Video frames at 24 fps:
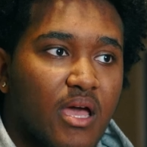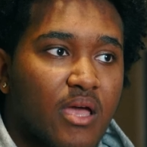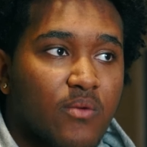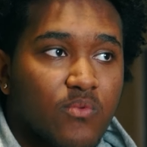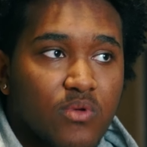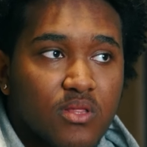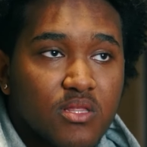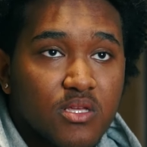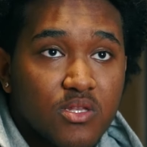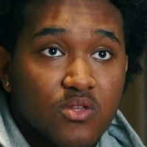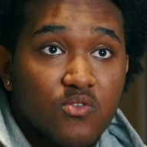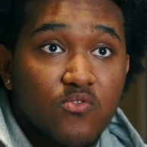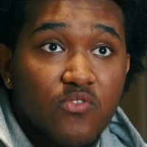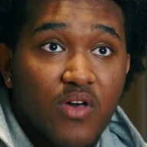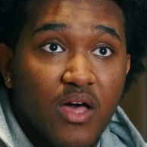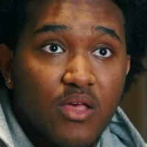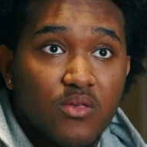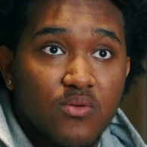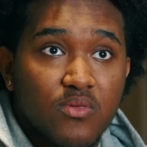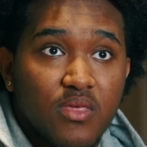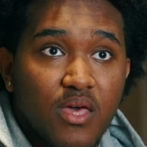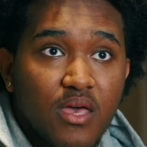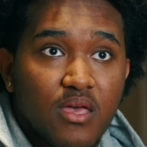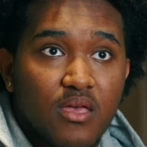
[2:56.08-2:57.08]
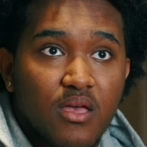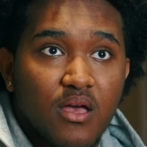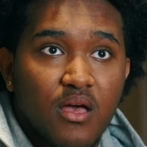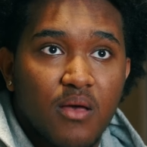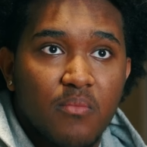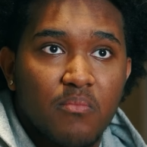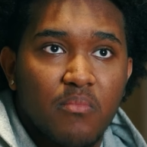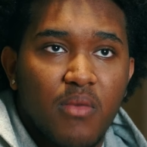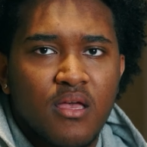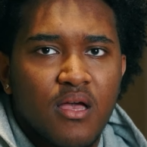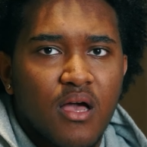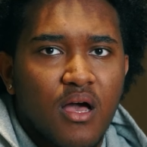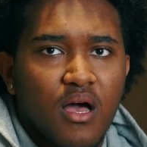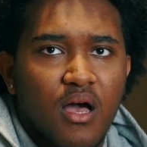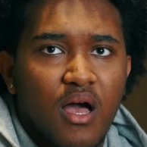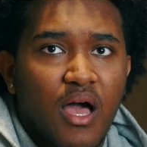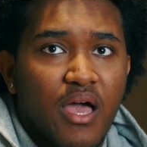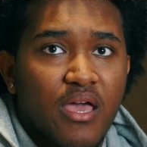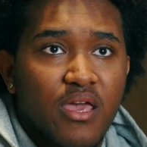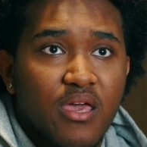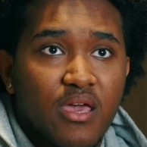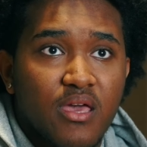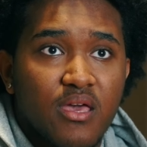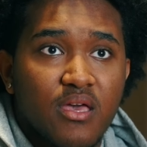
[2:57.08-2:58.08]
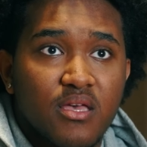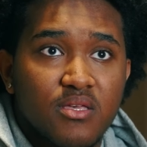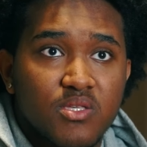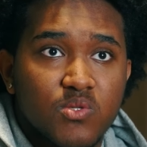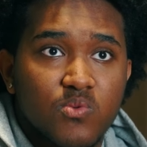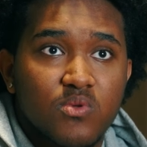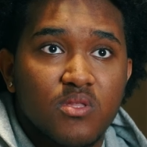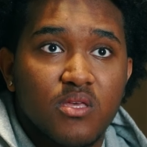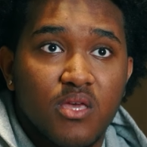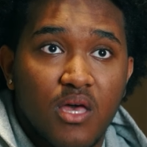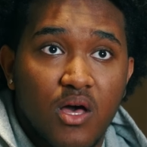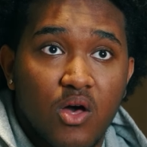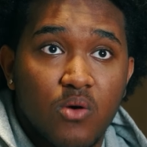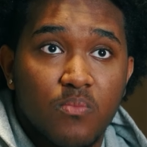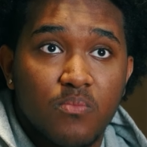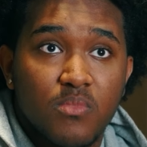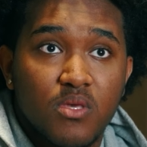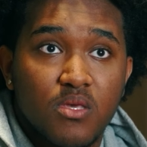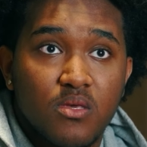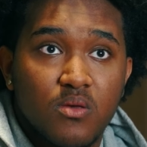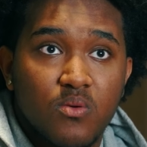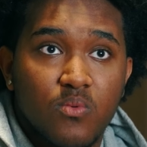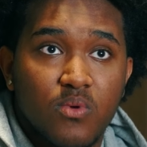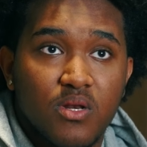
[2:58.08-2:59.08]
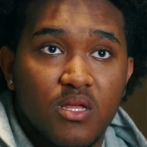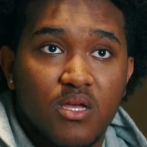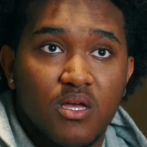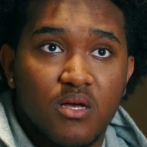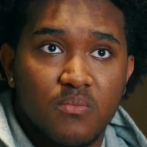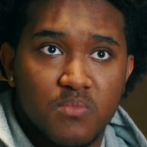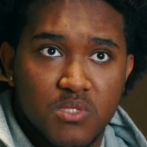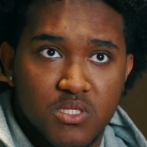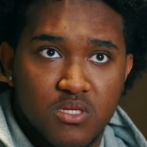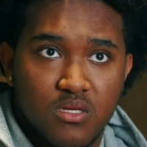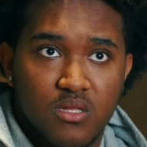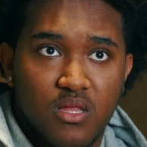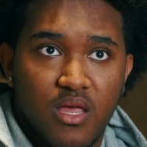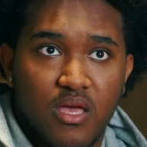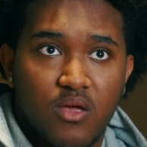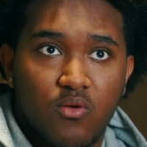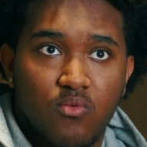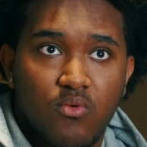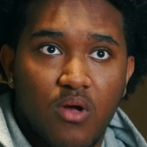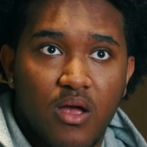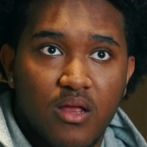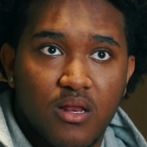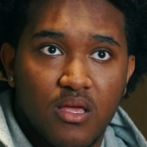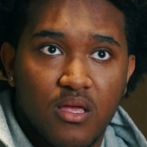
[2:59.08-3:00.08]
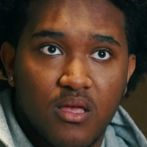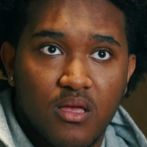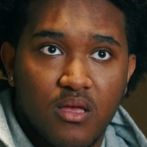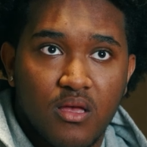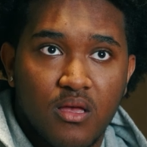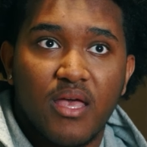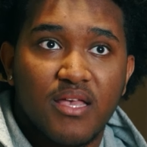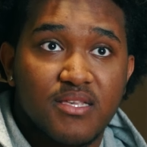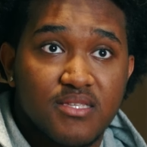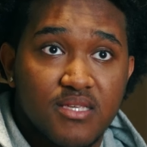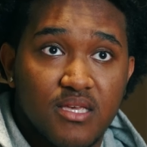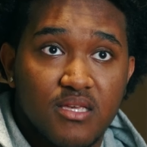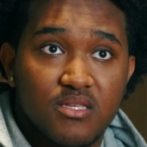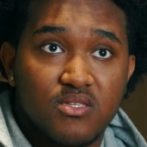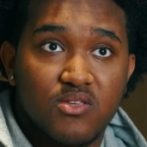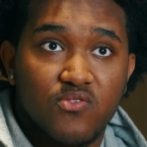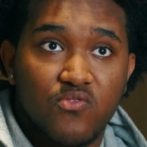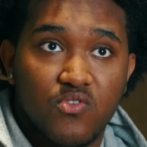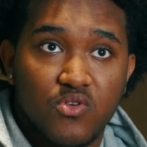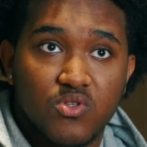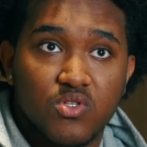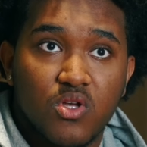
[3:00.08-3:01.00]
I really do value that. Um, uh, IEA has really helped me when it comes to like writing essays for